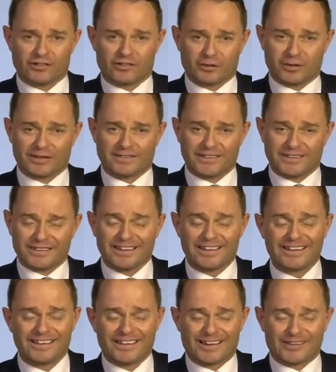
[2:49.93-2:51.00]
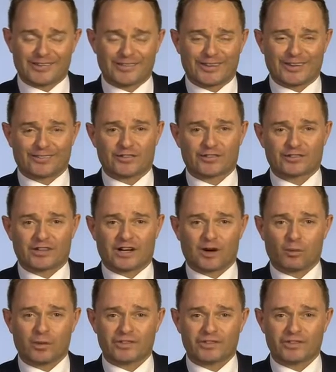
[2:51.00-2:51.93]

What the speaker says: So I think, as I said at the start,